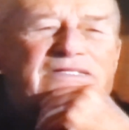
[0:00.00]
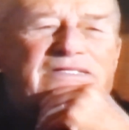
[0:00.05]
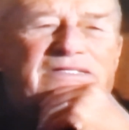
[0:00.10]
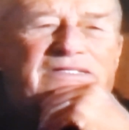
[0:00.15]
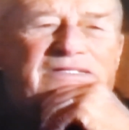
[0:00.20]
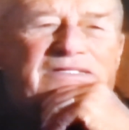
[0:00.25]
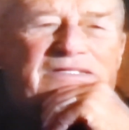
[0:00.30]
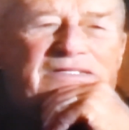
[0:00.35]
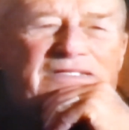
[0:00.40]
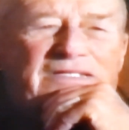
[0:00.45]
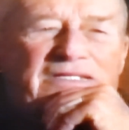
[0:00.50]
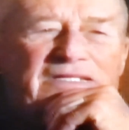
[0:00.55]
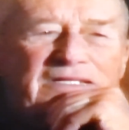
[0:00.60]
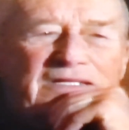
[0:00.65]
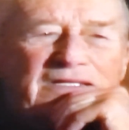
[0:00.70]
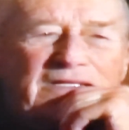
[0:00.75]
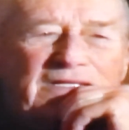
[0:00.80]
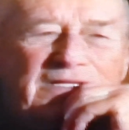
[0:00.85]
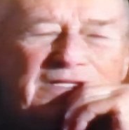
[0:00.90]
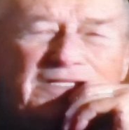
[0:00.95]
and
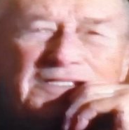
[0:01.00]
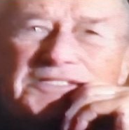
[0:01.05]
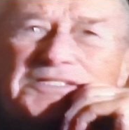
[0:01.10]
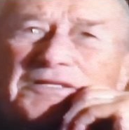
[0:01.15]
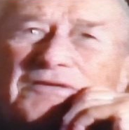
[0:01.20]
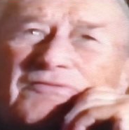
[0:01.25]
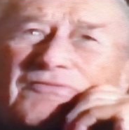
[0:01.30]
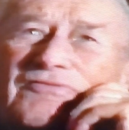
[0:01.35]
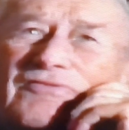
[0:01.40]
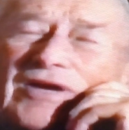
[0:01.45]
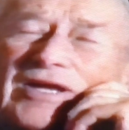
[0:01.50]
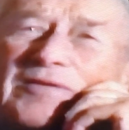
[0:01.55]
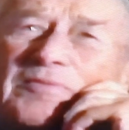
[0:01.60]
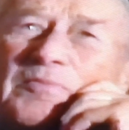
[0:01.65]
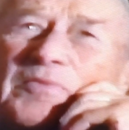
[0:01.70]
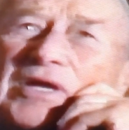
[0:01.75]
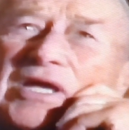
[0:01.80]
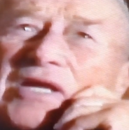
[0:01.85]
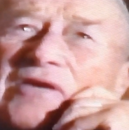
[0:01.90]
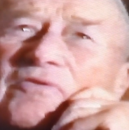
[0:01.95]
you're still fighting
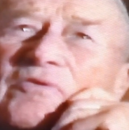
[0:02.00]
man at